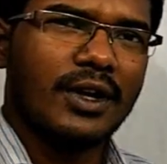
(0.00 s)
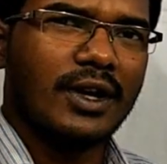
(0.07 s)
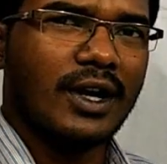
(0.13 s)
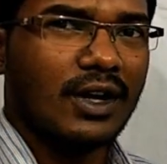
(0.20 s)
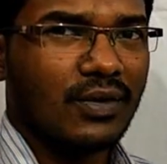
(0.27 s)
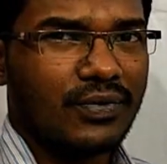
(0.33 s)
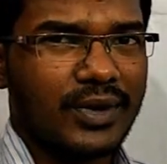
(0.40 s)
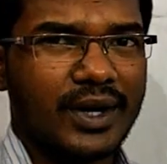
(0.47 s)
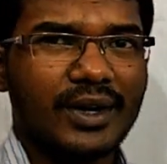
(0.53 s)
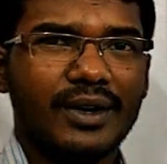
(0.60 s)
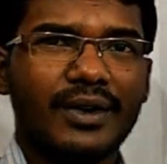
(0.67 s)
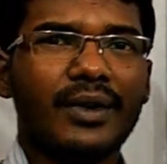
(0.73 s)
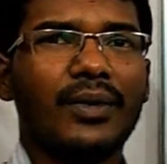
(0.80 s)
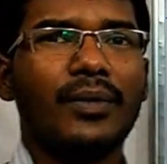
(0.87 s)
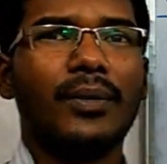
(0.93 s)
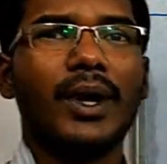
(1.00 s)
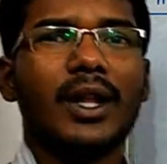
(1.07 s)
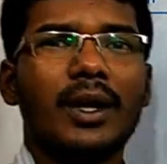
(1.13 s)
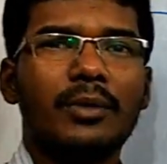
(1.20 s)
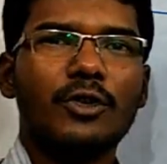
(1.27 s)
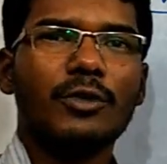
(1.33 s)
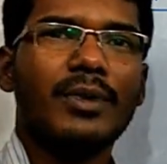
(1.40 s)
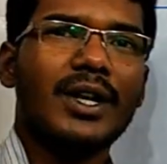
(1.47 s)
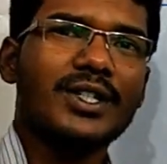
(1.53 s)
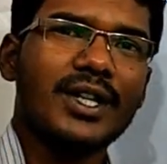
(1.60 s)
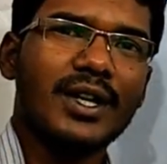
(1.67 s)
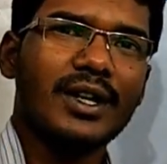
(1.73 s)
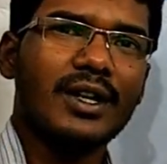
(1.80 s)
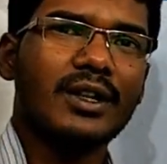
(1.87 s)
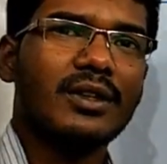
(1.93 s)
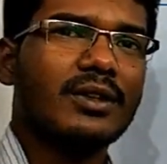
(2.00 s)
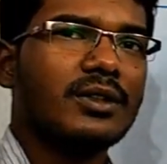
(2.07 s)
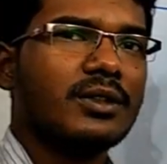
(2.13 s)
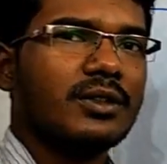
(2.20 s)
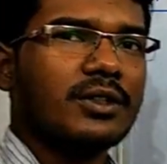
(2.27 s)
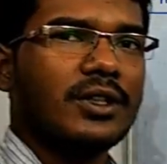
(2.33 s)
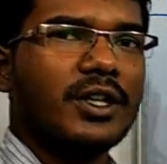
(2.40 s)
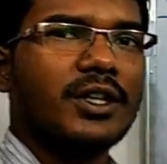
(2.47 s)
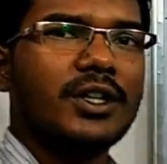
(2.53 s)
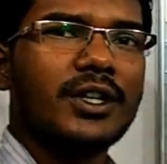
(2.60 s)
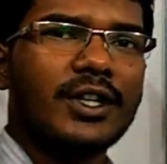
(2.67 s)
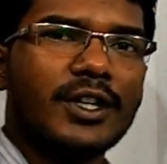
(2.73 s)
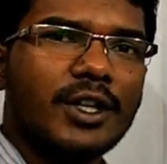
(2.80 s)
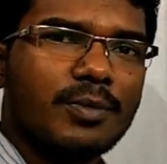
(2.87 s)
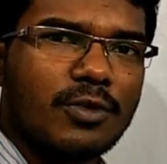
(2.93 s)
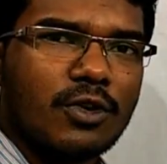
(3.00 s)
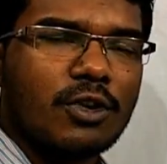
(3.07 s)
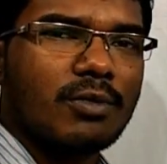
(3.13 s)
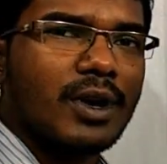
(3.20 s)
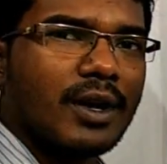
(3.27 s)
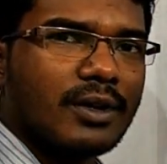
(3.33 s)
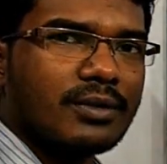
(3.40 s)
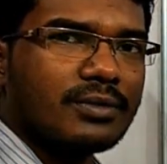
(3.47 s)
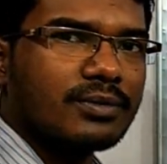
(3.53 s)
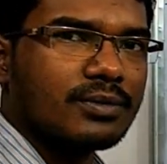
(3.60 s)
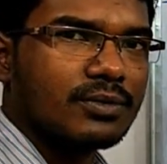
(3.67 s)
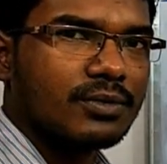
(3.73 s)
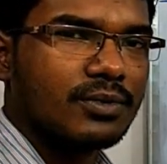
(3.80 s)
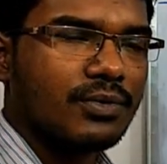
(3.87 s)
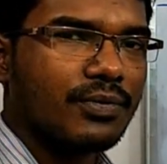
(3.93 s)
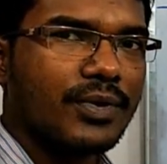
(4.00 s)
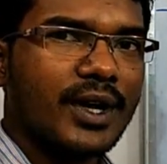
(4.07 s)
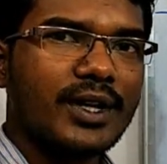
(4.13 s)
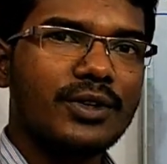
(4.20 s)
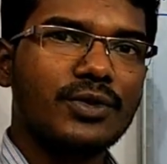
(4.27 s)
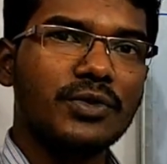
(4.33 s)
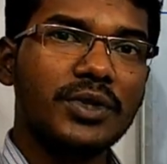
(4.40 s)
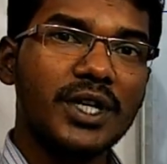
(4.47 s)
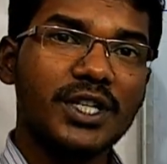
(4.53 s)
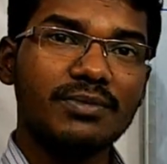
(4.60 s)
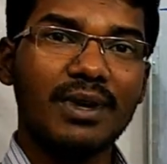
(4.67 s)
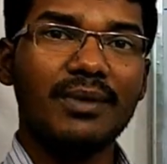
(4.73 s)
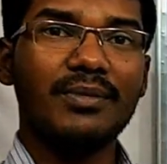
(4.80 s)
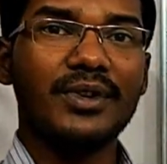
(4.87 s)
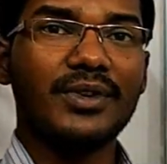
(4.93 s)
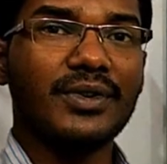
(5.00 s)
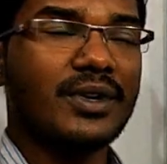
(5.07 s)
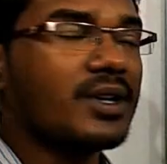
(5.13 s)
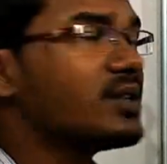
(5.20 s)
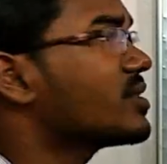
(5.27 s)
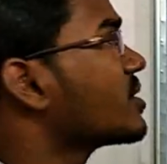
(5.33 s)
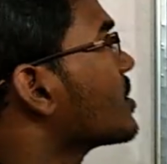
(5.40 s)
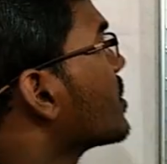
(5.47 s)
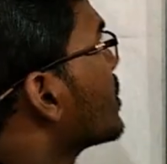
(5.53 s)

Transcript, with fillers: Hello friend, welcome to my channel Engineer Deepak Kumar. Friend, today's my video is